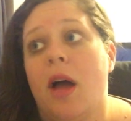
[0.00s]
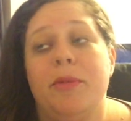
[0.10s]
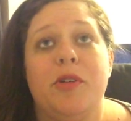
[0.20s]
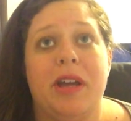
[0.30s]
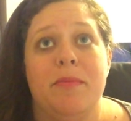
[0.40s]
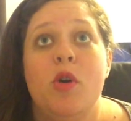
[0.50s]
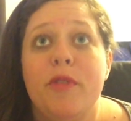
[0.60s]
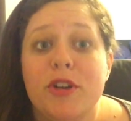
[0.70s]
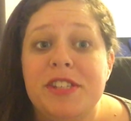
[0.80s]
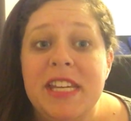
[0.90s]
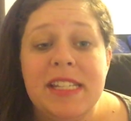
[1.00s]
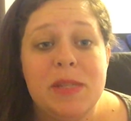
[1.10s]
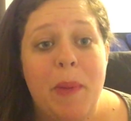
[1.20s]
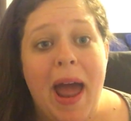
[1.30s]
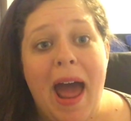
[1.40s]
You can move your
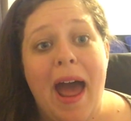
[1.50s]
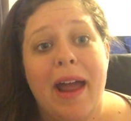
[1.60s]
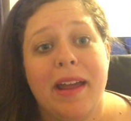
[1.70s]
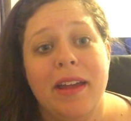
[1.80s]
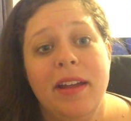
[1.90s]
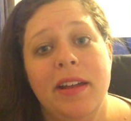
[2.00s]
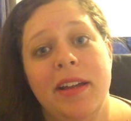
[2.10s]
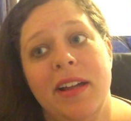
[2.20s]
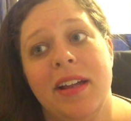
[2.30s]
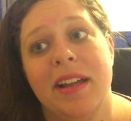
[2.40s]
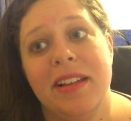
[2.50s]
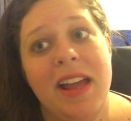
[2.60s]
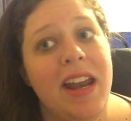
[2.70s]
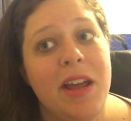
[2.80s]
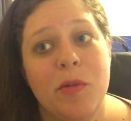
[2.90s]
seats back,
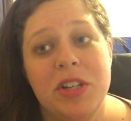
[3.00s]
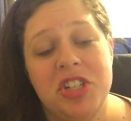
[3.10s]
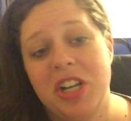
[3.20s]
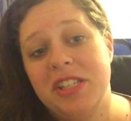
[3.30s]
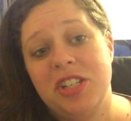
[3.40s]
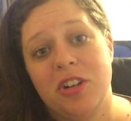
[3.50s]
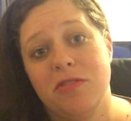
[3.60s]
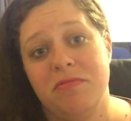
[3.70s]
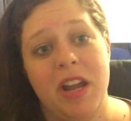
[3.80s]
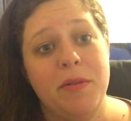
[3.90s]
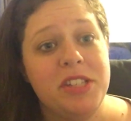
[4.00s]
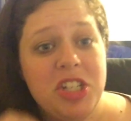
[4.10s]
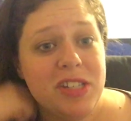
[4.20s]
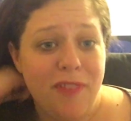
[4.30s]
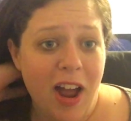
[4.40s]
and it was
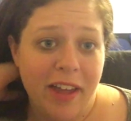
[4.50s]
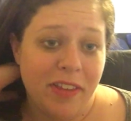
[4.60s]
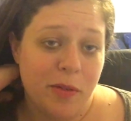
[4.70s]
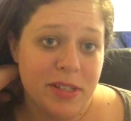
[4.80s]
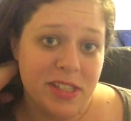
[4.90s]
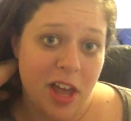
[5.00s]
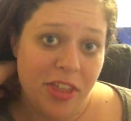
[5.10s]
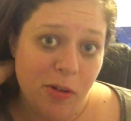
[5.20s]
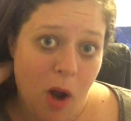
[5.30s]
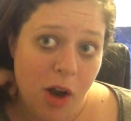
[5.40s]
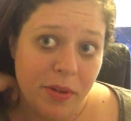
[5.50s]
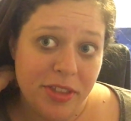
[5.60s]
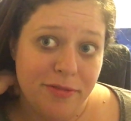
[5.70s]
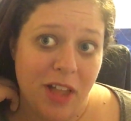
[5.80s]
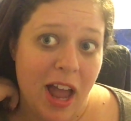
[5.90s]
just fine. There was nothing wrong with
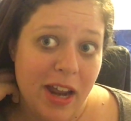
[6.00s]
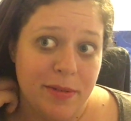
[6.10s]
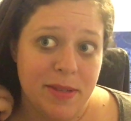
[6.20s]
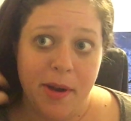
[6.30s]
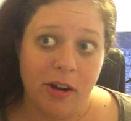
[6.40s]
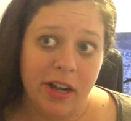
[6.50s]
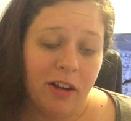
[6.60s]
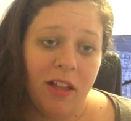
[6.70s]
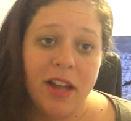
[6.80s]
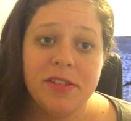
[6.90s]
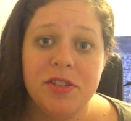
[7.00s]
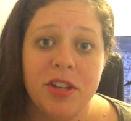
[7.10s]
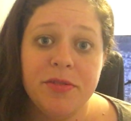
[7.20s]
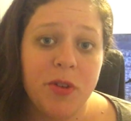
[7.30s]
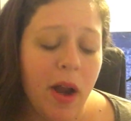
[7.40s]
the flight. It was American Airlines.
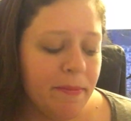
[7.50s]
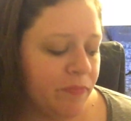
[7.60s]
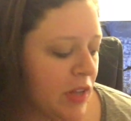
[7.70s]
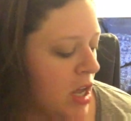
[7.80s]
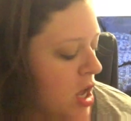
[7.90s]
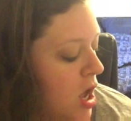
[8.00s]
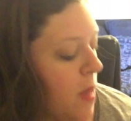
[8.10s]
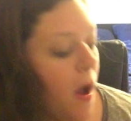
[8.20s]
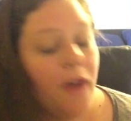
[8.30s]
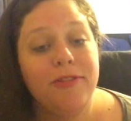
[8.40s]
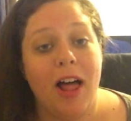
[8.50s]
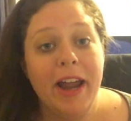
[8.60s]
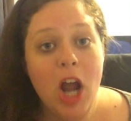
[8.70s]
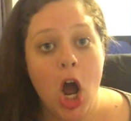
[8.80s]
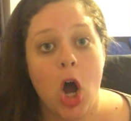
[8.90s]
It was great. Our
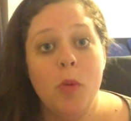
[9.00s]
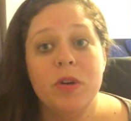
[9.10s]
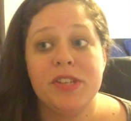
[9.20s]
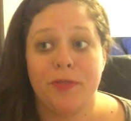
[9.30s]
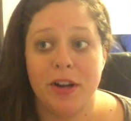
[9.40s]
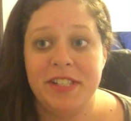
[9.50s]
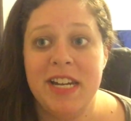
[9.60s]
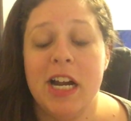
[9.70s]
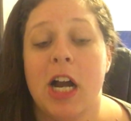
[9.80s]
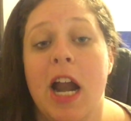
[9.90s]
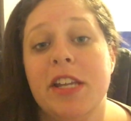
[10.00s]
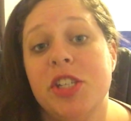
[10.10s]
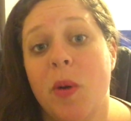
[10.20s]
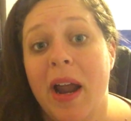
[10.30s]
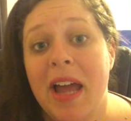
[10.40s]
flight home was Frontier, and
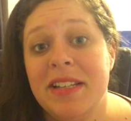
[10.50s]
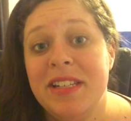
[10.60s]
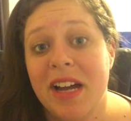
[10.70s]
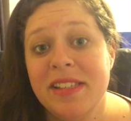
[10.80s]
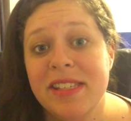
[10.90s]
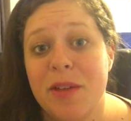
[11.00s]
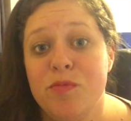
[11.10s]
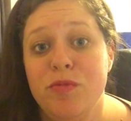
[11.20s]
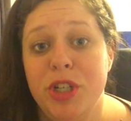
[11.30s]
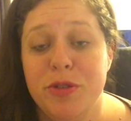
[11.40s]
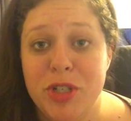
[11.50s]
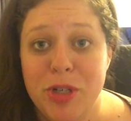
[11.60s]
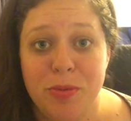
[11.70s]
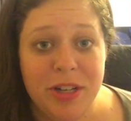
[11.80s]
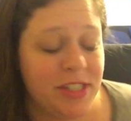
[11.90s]
so I had done some
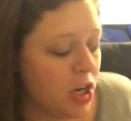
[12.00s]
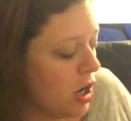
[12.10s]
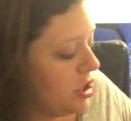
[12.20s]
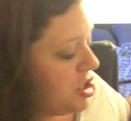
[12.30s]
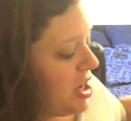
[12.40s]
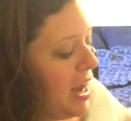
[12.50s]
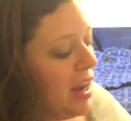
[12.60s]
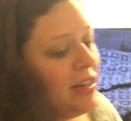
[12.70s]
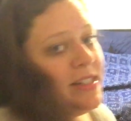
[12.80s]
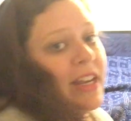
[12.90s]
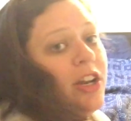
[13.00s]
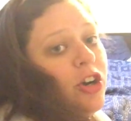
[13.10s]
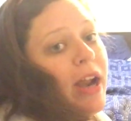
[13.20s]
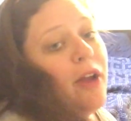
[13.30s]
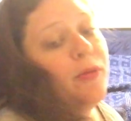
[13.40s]
YouTube research and
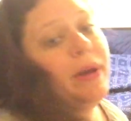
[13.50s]
internet